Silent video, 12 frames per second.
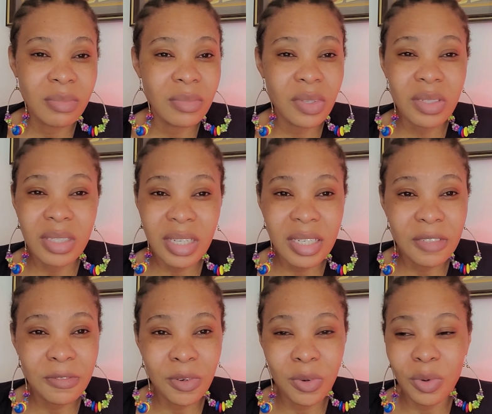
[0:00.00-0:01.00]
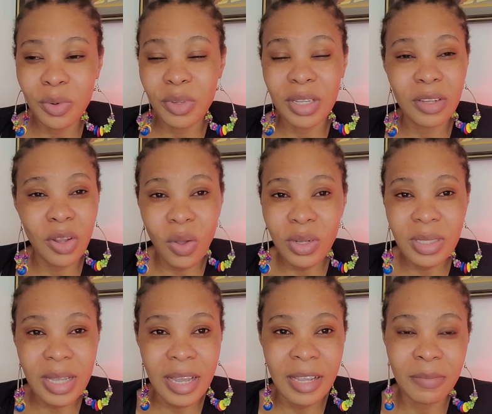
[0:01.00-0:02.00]
don't date for a long
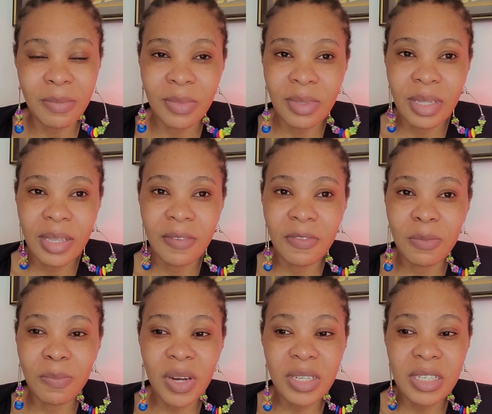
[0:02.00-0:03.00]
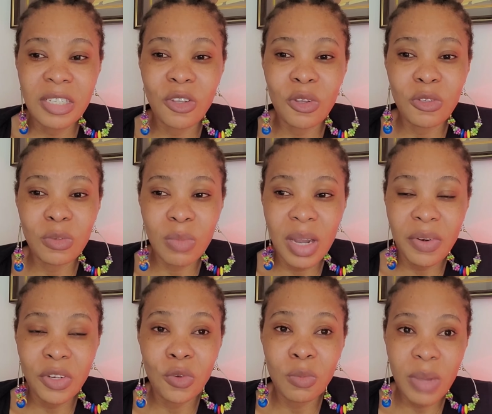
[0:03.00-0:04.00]
time. If the person is going to
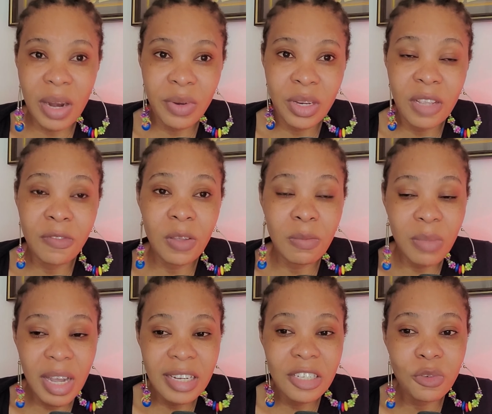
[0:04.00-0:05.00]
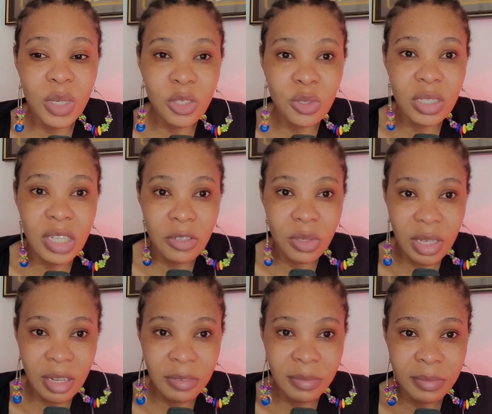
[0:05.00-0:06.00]
marry, they'll marry. If a man is ready to settle
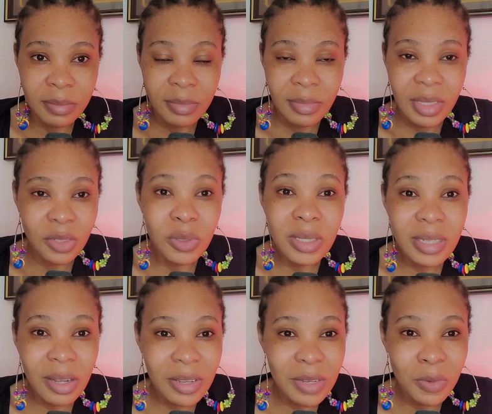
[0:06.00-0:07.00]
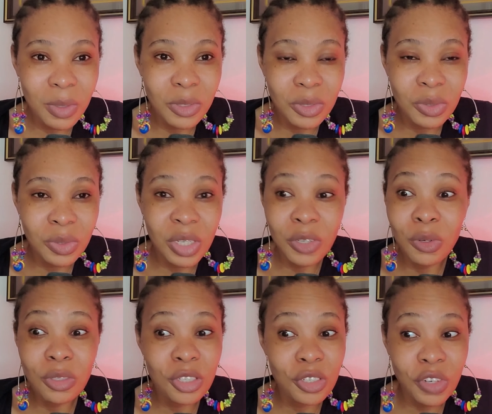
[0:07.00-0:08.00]
down, you don't tell him what to do. He
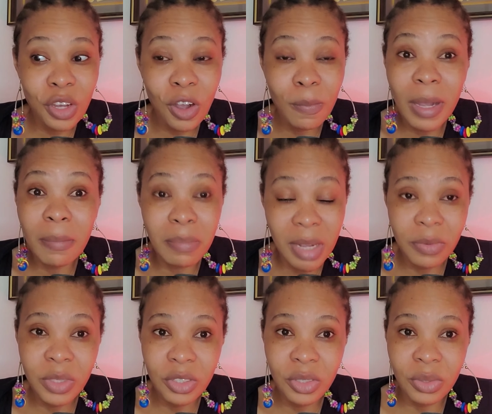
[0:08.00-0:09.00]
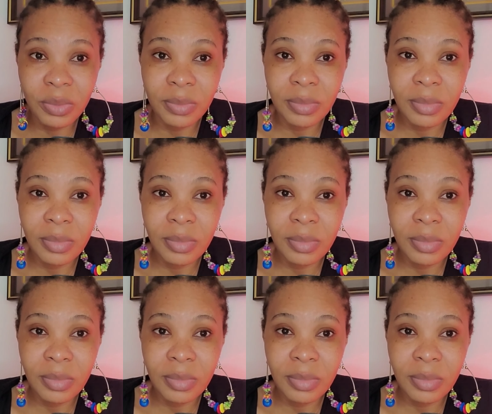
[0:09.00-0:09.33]
goes straight up and marries you.